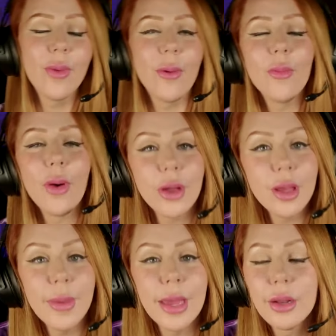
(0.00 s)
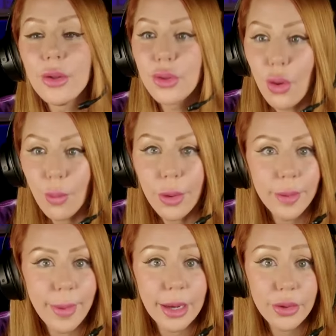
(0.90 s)
Well, welcome in. Don't worry
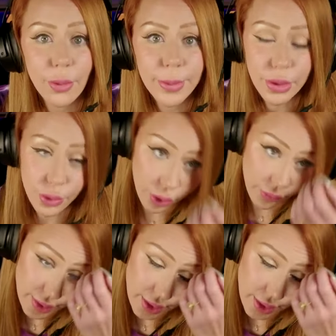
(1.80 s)
about it. Don't be too nervous.